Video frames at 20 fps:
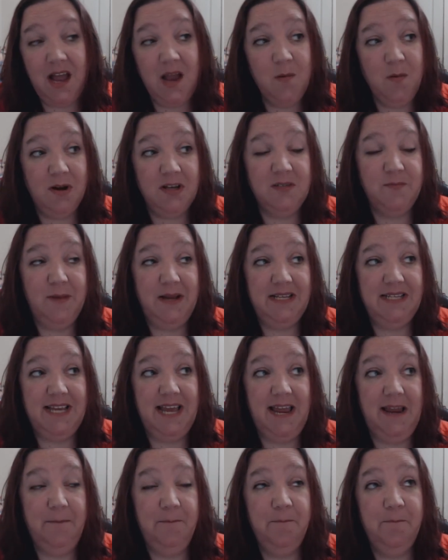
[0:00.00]
I worked
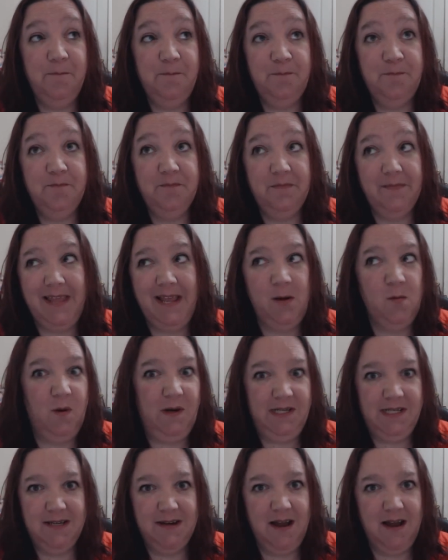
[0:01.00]
Monday, like
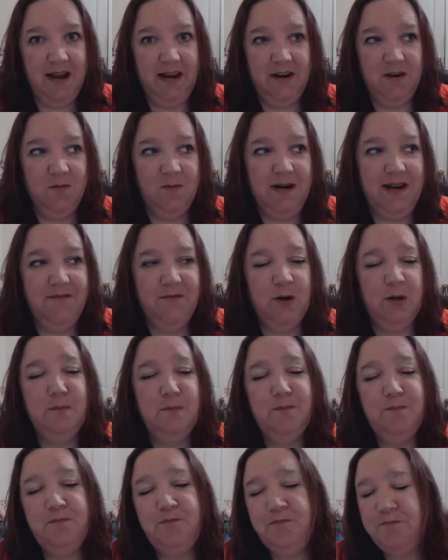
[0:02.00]
1 to 9 or whatever.
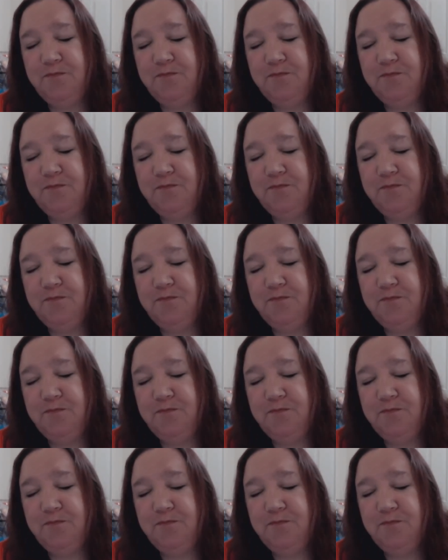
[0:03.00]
